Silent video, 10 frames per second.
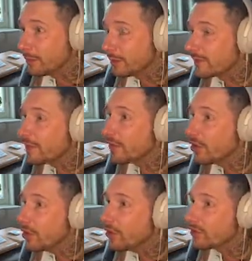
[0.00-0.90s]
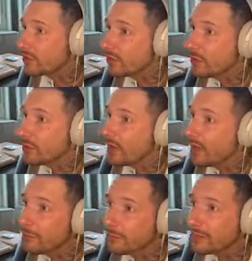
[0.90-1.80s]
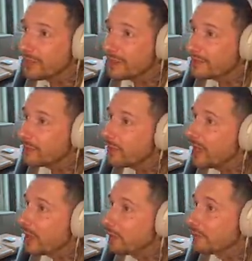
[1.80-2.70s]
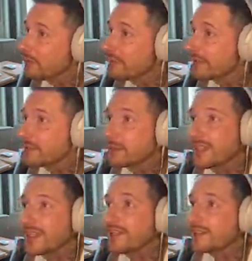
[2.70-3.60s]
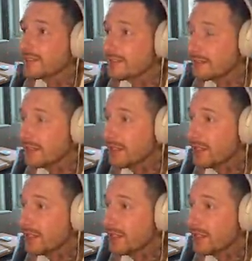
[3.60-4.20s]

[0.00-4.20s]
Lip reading: were so humble and so helpful. It's ridiculous.